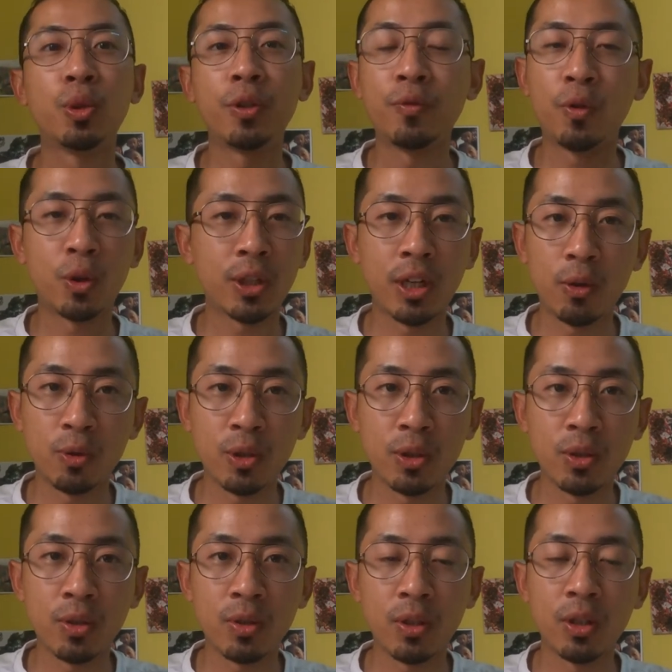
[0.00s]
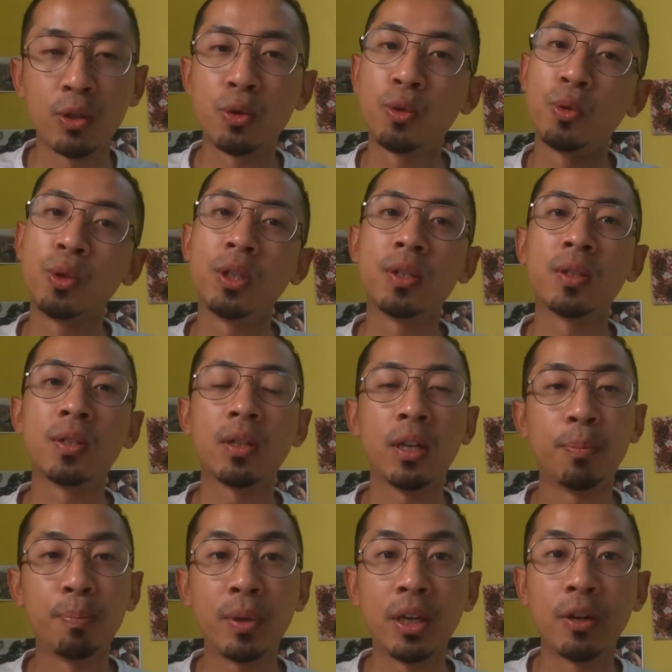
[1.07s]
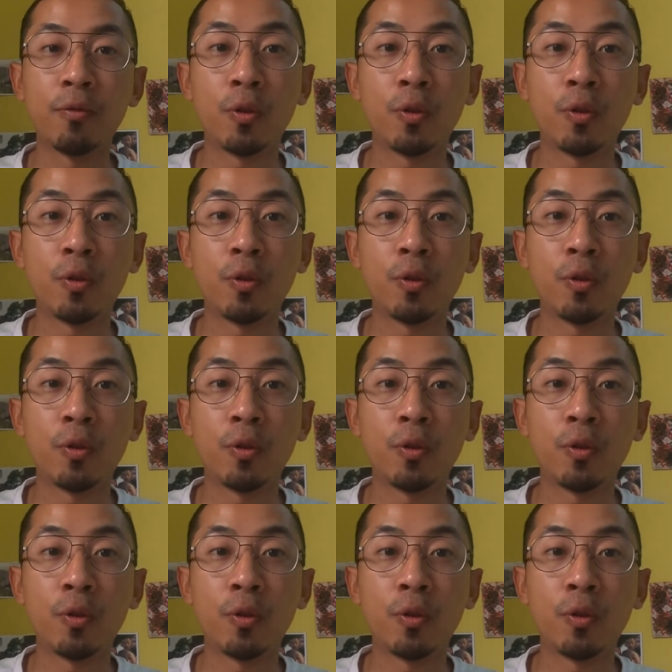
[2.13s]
3-4 thousand students appear